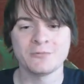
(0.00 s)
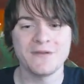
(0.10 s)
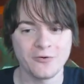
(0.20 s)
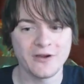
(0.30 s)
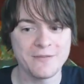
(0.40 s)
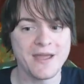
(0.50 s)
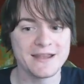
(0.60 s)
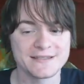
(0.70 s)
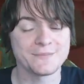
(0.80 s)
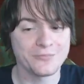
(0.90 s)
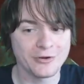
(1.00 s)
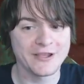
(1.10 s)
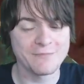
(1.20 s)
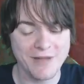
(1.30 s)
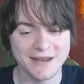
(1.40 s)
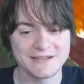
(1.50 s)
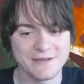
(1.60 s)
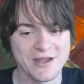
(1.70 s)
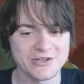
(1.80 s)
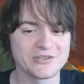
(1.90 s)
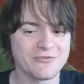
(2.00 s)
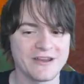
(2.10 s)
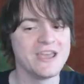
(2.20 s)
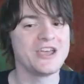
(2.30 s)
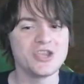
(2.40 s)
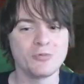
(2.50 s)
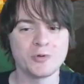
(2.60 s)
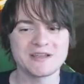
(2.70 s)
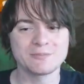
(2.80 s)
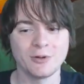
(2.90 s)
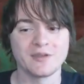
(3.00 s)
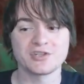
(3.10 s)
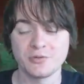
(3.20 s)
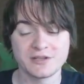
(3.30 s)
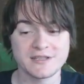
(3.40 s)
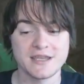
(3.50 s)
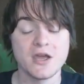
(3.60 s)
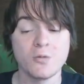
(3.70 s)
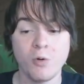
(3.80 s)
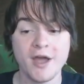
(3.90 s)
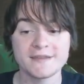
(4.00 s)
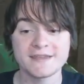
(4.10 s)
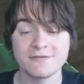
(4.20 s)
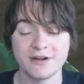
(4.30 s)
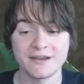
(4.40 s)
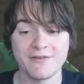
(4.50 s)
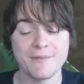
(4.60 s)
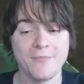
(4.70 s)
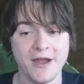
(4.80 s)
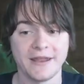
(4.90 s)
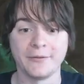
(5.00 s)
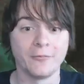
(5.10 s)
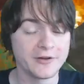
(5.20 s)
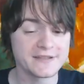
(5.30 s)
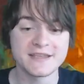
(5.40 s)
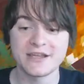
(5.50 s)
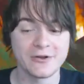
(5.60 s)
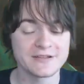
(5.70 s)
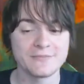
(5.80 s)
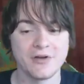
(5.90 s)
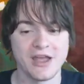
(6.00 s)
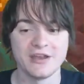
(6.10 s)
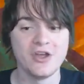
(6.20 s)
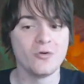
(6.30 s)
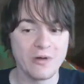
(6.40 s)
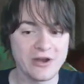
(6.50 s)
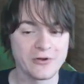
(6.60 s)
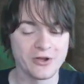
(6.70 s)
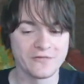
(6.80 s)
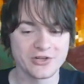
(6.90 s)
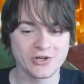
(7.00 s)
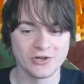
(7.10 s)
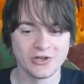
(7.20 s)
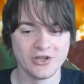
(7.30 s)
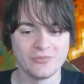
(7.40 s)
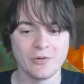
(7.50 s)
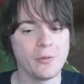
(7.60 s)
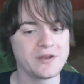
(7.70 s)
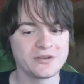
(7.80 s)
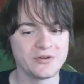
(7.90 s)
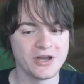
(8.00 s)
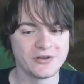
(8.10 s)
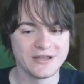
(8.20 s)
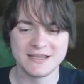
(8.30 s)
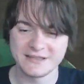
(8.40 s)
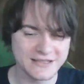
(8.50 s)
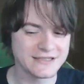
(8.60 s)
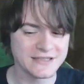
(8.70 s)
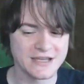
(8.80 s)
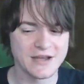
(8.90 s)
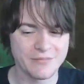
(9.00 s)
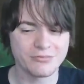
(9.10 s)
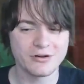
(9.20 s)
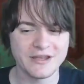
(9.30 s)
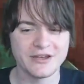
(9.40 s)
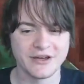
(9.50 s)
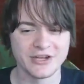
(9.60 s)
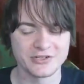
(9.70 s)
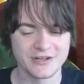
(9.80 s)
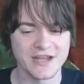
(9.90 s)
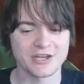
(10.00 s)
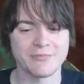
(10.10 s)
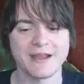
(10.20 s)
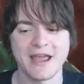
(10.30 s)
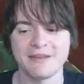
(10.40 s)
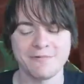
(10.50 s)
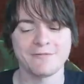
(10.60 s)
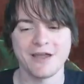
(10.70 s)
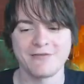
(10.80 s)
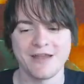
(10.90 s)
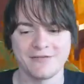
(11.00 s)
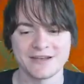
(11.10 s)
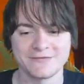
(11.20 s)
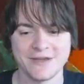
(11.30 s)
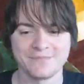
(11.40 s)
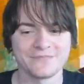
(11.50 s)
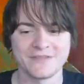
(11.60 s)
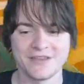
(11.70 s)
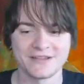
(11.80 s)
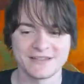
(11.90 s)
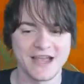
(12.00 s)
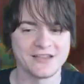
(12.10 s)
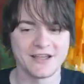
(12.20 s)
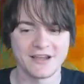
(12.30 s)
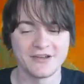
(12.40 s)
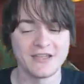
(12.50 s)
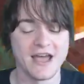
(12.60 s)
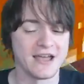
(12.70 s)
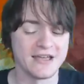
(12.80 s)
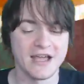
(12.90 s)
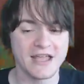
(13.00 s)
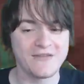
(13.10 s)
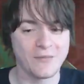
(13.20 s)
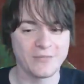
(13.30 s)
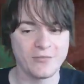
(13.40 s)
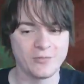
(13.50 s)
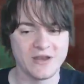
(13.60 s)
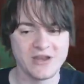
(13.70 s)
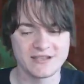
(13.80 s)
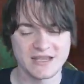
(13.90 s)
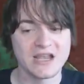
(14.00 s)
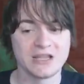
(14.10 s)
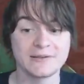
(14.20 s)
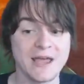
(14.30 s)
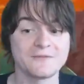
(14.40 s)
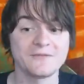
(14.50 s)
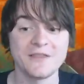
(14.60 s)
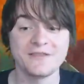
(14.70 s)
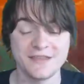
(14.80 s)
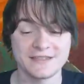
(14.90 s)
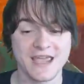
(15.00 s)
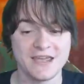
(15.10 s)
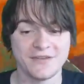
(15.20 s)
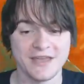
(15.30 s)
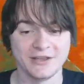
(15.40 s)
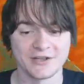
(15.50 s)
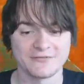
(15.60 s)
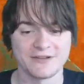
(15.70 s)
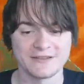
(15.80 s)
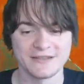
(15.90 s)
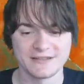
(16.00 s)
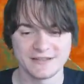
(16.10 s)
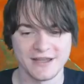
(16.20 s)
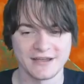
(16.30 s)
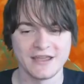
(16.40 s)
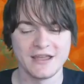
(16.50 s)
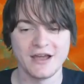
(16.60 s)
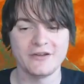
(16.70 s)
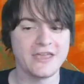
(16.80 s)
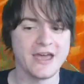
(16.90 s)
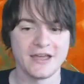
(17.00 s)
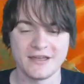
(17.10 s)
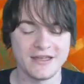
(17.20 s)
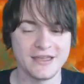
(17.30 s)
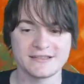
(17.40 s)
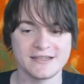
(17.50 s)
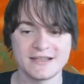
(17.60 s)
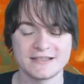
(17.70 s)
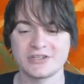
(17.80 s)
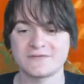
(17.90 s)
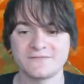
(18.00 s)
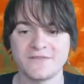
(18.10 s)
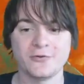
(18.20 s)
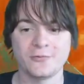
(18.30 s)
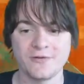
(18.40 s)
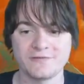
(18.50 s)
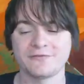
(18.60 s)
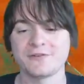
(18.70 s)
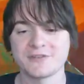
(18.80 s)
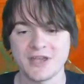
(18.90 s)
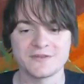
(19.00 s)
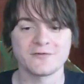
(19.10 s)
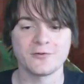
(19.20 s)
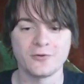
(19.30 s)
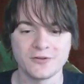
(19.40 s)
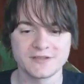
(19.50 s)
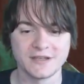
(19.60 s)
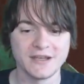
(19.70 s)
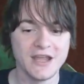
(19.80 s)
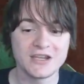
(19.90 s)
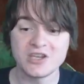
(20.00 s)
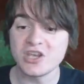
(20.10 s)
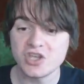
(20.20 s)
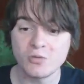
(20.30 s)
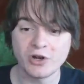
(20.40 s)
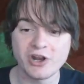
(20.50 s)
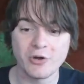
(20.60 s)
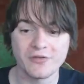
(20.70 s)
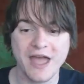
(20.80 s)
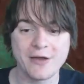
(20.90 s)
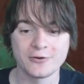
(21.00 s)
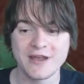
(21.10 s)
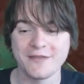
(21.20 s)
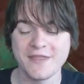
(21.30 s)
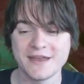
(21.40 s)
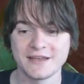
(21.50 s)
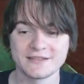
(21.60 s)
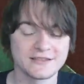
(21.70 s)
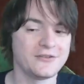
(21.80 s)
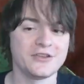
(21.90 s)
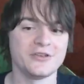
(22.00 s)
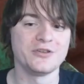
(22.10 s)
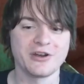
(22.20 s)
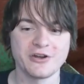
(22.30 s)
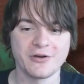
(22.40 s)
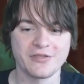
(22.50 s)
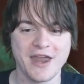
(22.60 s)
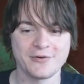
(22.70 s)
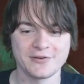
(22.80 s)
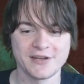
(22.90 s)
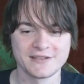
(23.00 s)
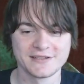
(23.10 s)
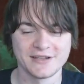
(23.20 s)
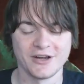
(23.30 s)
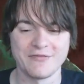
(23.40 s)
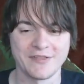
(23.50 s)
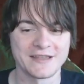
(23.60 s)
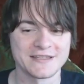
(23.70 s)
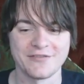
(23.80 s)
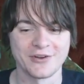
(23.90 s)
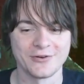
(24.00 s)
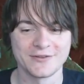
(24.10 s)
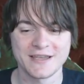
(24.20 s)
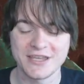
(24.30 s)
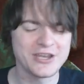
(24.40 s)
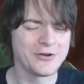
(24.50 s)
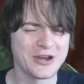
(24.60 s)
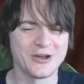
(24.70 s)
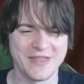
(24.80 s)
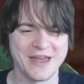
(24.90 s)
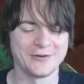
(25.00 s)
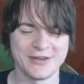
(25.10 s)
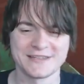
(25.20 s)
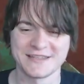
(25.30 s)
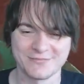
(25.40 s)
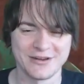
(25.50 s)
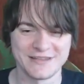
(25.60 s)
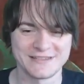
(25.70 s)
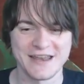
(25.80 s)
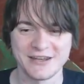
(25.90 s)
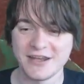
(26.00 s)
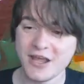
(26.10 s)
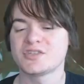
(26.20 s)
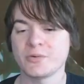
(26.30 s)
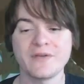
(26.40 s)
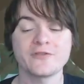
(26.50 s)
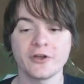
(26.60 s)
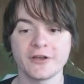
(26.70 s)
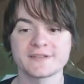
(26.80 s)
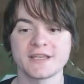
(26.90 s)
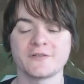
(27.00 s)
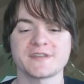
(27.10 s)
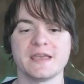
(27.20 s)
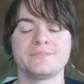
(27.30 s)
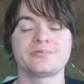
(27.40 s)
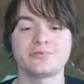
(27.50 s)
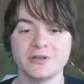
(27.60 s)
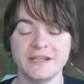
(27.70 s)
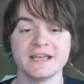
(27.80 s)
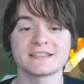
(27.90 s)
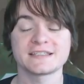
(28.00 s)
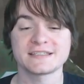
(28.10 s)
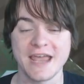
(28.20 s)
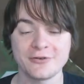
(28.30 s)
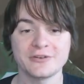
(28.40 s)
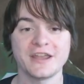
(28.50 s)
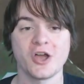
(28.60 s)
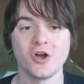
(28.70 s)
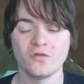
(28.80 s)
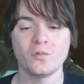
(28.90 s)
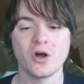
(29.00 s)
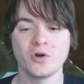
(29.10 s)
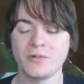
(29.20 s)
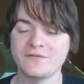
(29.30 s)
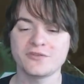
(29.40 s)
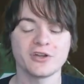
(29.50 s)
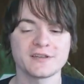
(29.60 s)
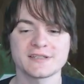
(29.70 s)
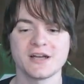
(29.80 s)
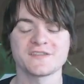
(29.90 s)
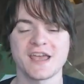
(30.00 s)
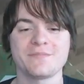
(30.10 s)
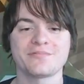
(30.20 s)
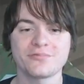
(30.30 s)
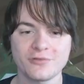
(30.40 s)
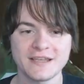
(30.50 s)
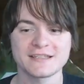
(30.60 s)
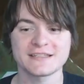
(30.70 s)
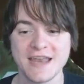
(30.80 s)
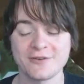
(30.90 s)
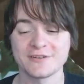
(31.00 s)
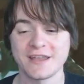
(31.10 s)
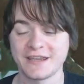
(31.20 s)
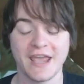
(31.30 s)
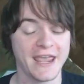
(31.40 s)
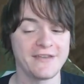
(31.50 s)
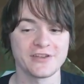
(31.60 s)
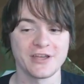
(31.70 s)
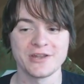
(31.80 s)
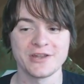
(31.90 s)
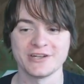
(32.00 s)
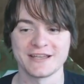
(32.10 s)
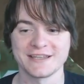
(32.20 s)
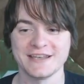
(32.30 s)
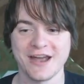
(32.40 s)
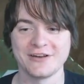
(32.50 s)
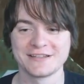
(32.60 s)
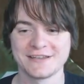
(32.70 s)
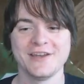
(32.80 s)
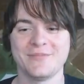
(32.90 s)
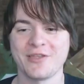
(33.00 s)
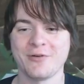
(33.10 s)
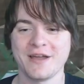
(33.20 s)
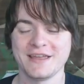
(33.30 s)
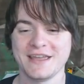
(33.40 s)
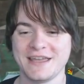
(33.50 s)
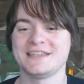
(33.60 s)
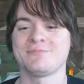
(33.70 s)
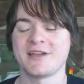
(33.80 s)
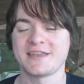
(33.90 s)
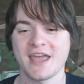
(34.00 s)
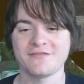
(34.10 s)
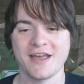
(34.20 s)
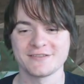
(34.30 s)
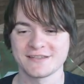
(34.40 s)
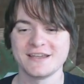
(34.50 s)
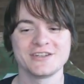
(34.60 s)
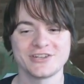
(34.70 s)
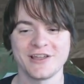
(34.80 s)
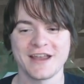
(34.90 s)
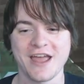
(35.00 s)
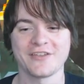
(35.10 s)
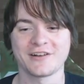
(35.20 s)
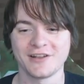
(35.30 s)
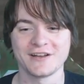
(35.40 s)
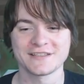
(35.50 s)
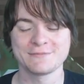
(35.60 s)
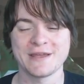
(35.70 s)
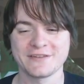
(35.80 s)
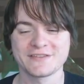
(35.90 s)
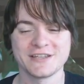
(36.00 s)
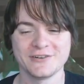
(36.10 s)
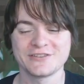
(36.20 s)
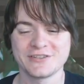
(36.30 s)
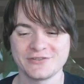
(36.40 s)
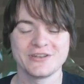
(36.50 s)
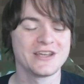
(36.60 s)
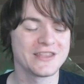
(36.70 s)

We've already made some pretty compelling dimensions, right? You want to explore this. You want to see, why is he running around mining? What is he going to mine? We don't know for sure, but what we do know is this is a pretty darn interesting texture pack. And if we fly around the rest of it, you can see how, like, oh yeah, a cave update would be nice. Look how fun this cave here looks, for instance. Like, oh yeah, it's just filled with different types of ores, and you want to know what that ore down there does, don't you? want to know what that ore does? Oh, I think that's never quartz. You don't want to know what that ore does. It's pretty standard. So we've got ourselves a pretty astounding overworld. We've got ourselves a pretty astounding cave dimension, as it now is. By the way, here's my cave house. Do you like how the glass is made of stone too?